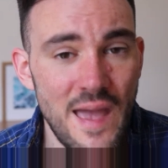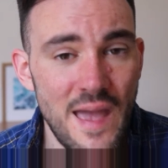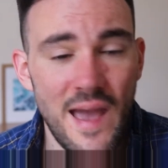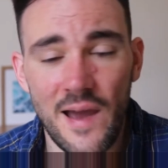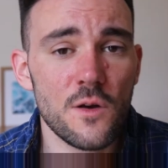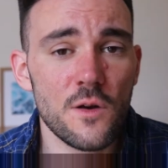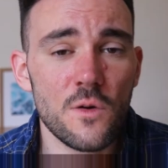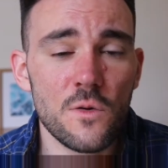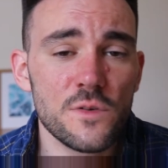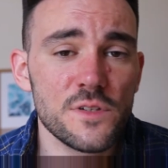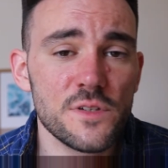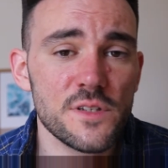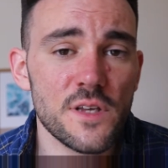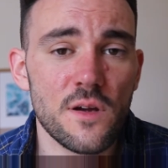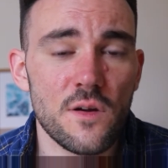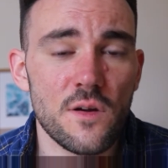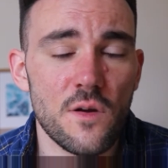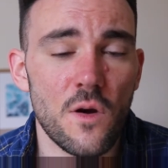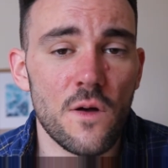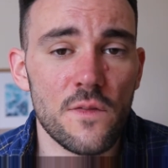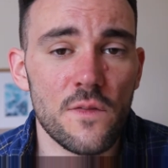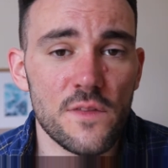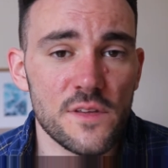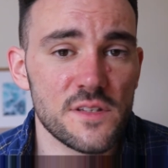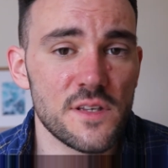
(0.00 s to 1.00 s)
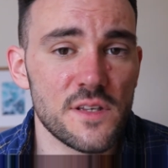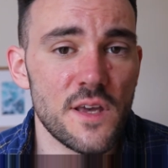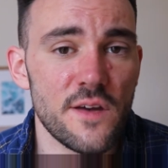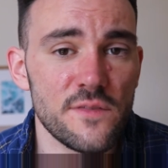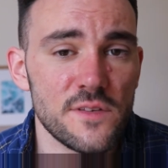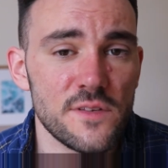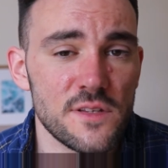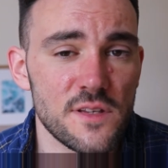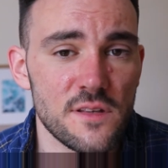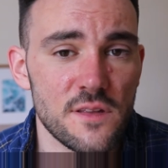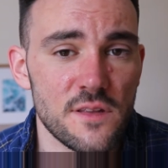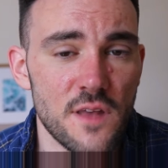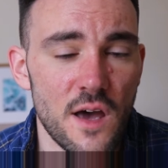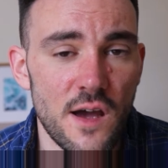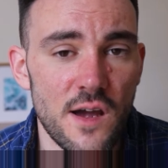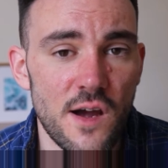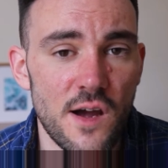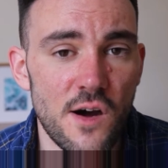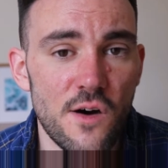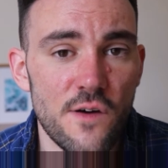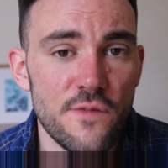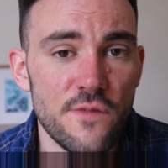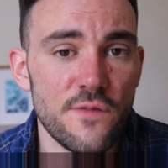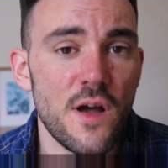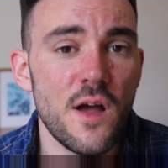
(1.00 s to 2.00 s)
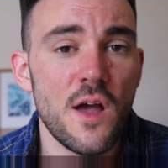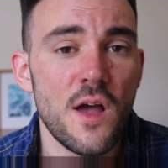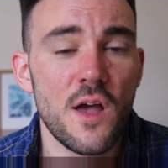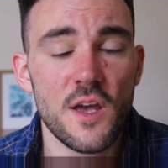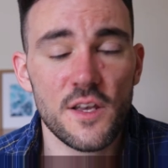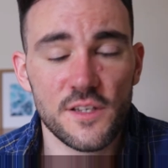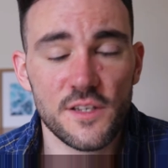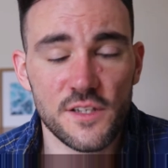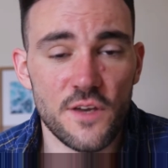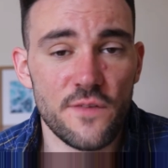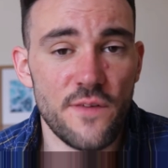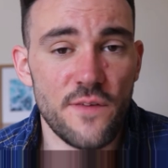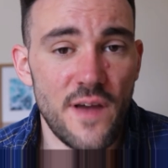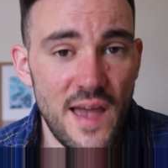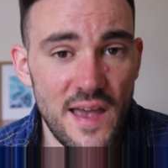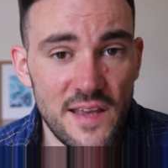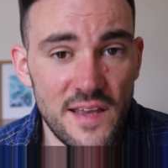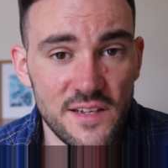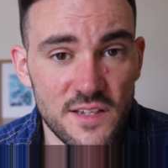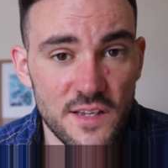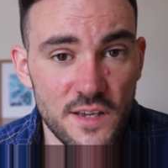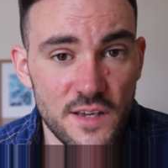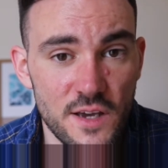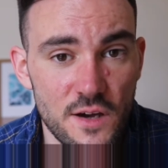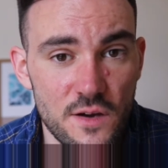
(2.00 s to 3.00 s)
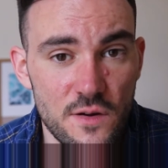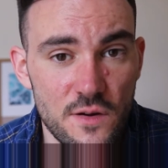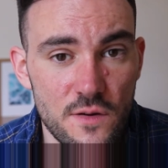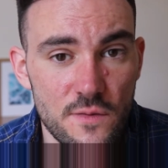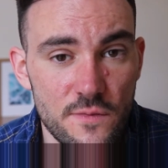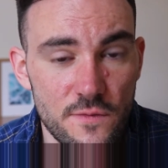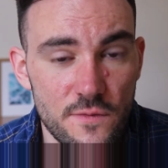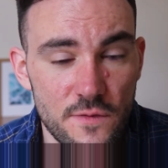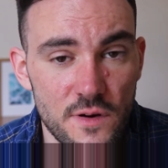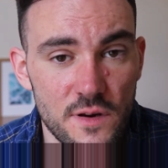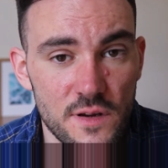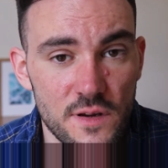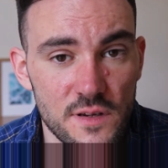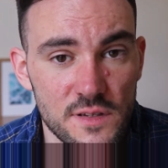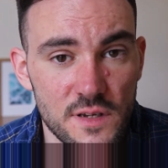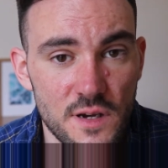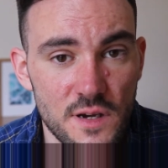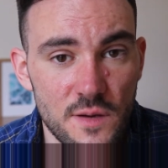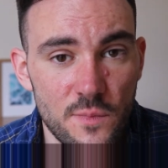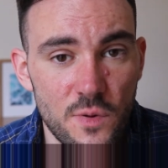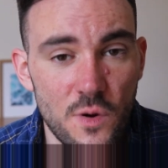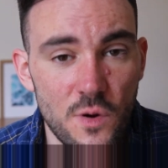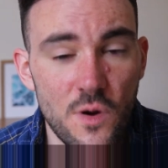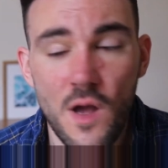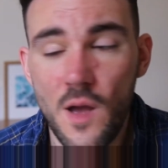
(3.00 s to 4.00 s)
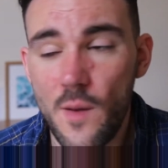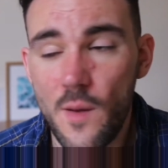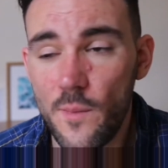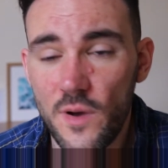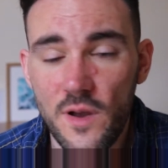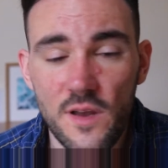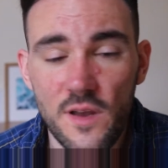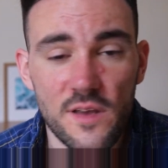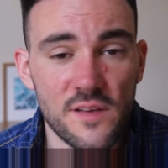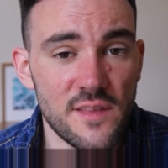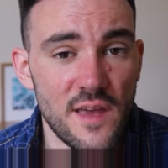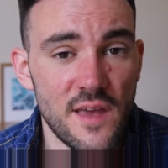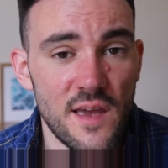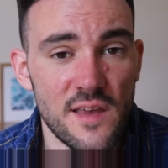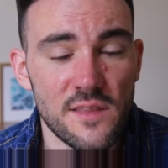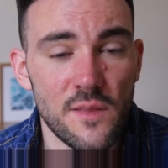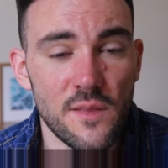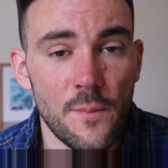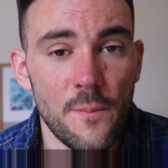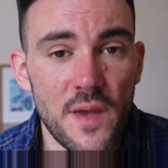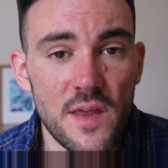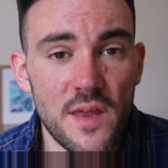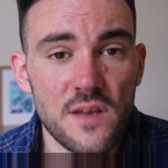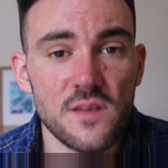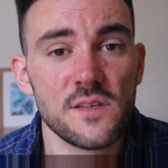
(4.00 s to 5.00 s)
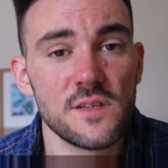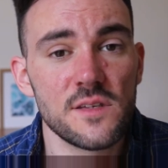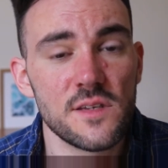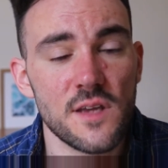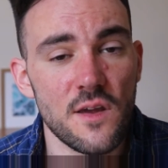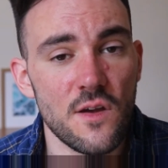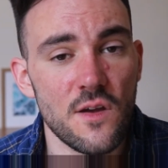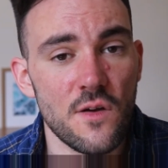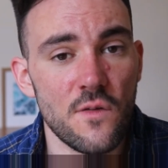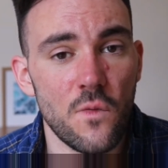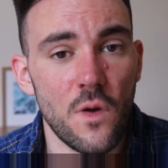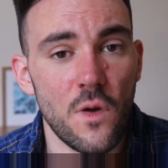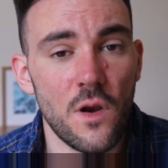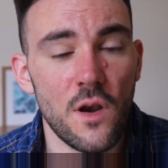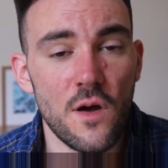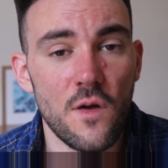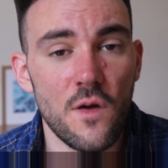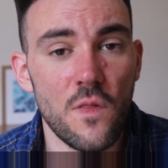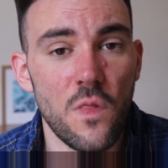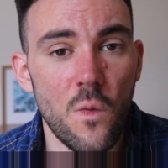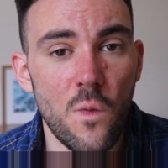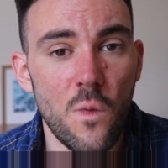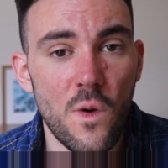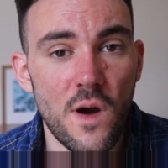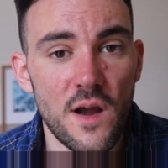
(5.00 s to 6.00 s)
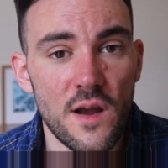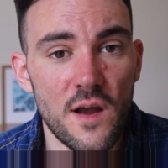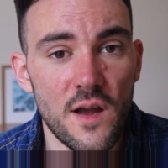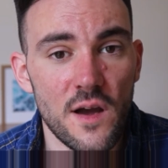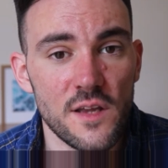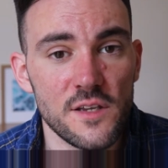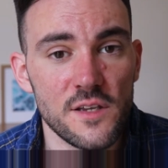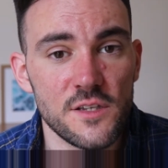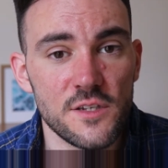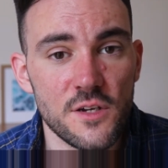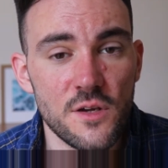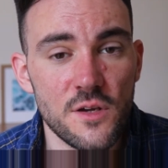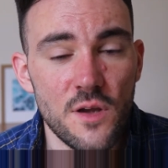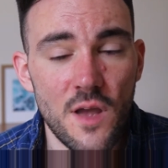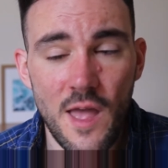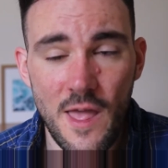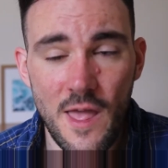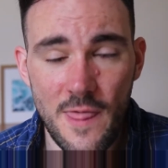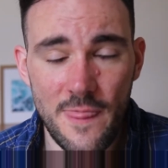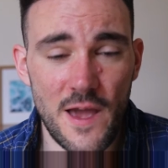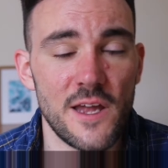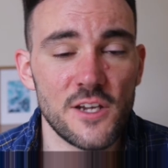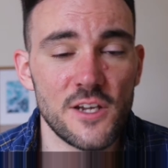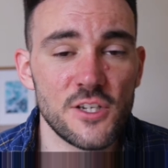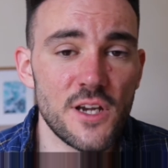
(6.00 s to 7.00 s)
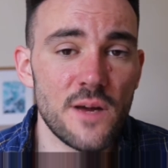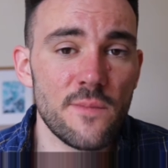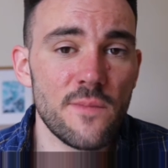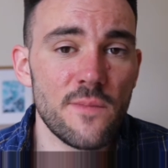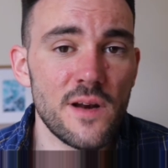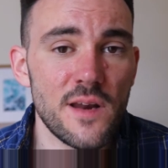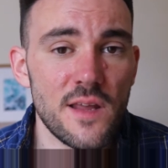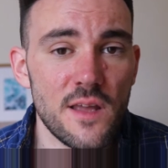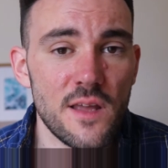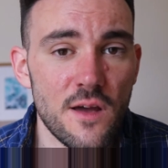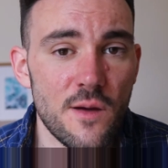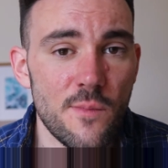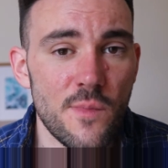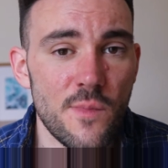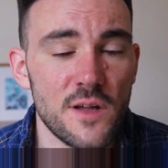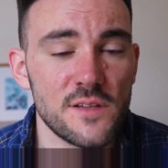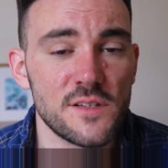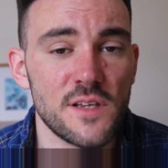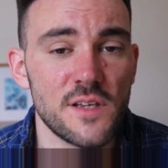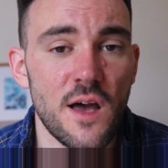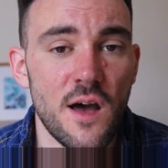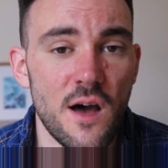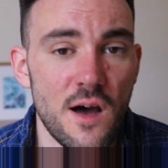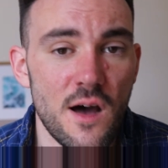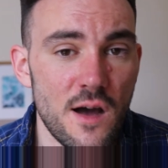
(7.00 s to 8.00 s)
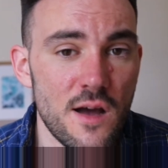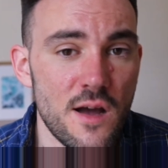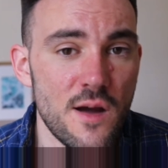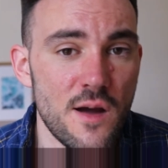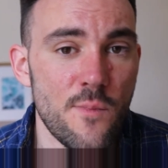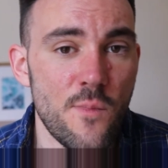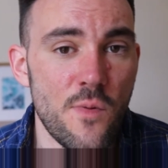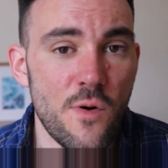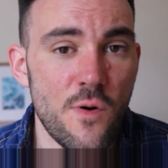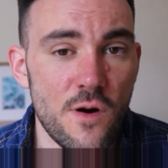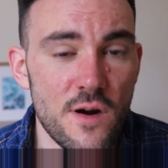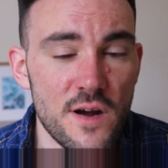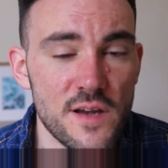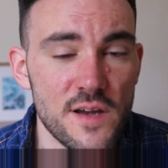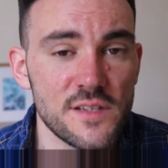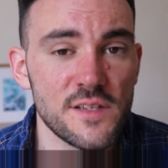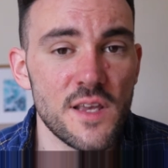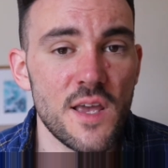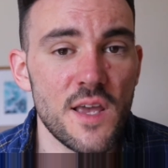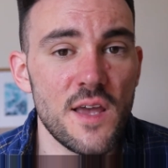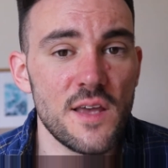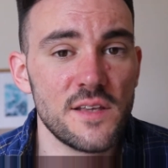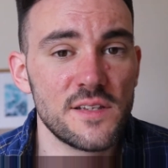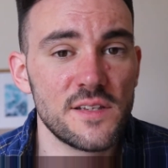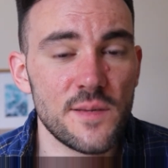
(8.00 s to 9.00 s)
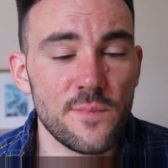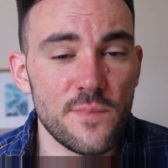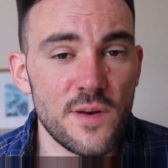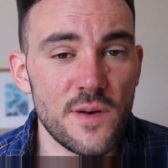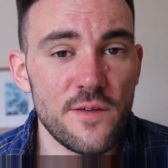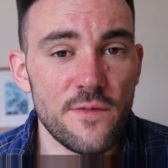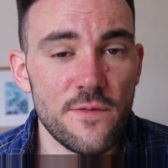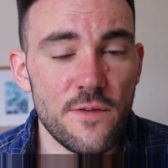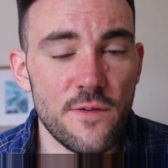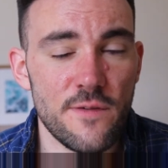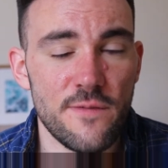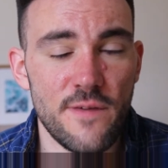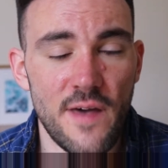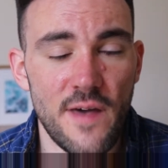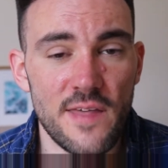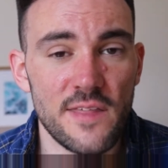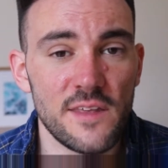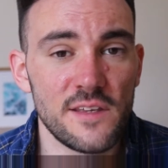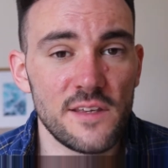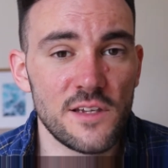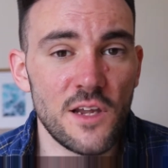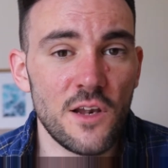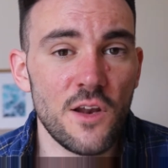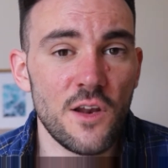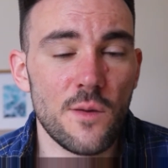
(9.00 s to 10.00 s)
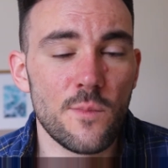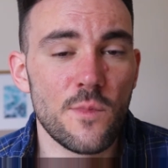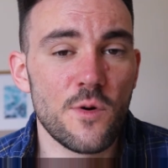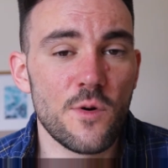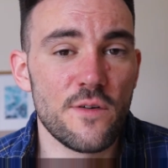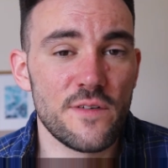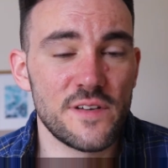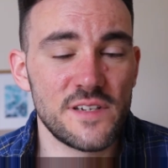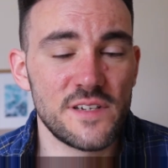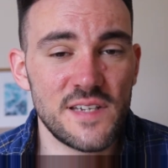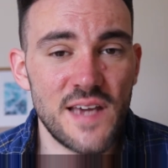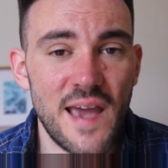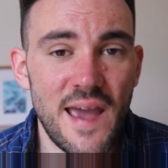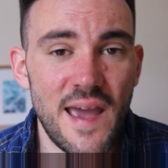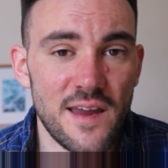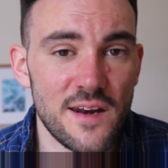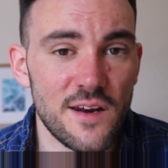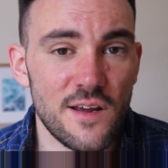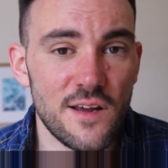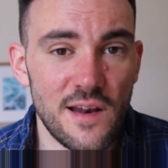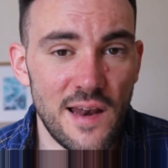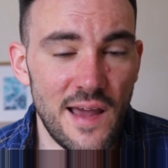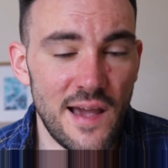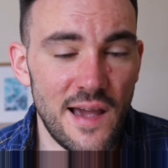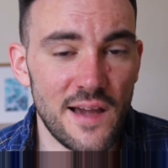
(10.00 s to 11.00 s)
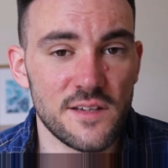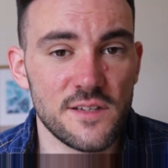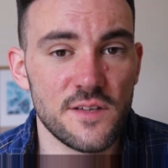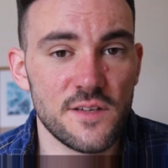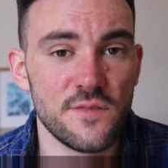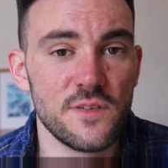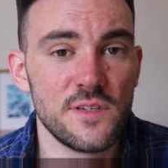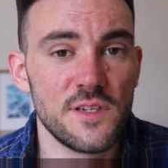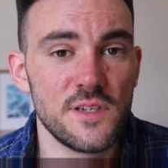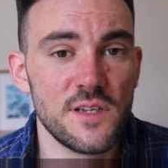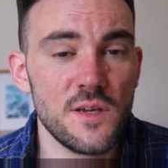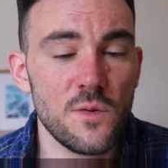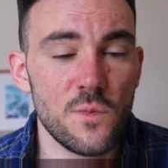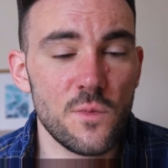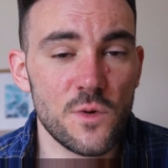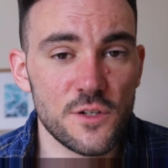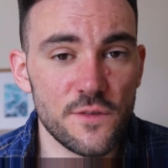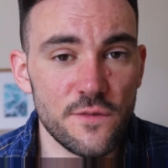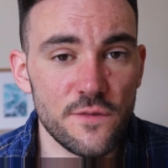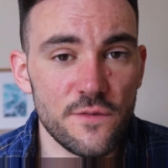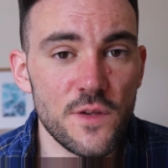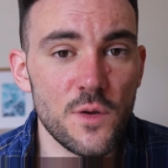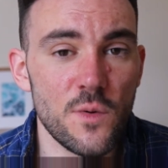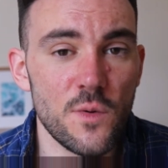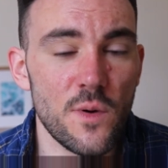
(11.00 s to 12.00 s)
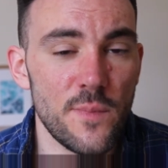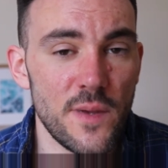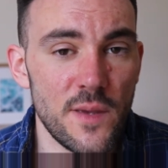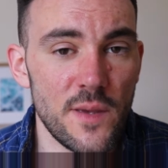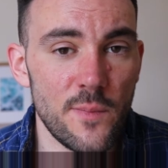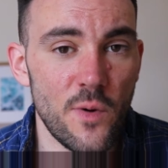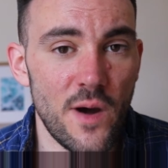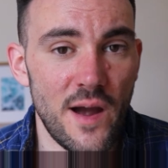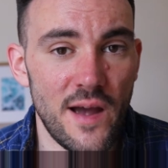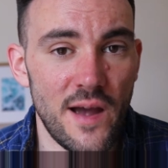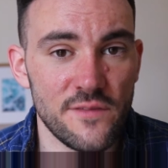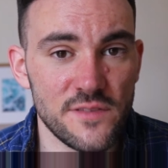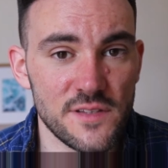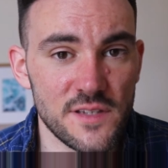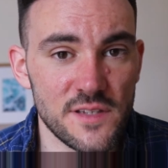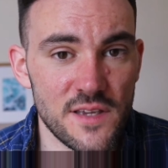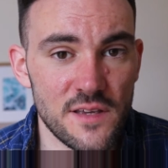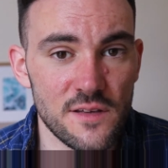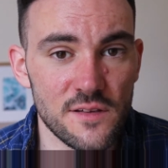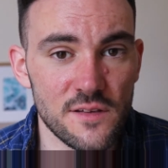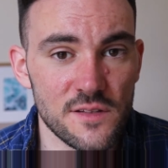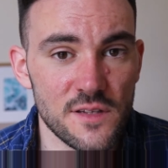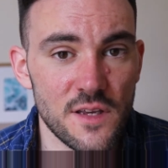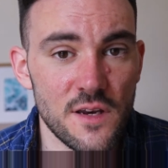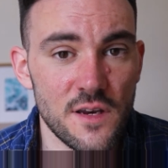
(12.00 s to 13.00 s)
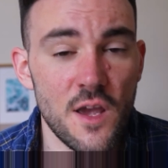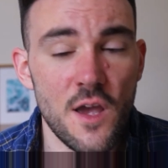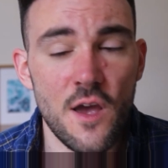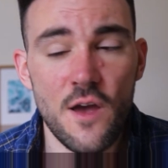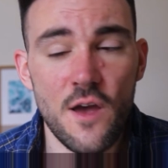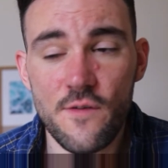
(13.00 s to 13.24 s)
And also on the services that I offer, so for SEO, for example, because that is the mainstay of a lot of the work I do, that generally commands a higher price simply for the fact that it is a lot more of a technical activity which fewer people have skills in,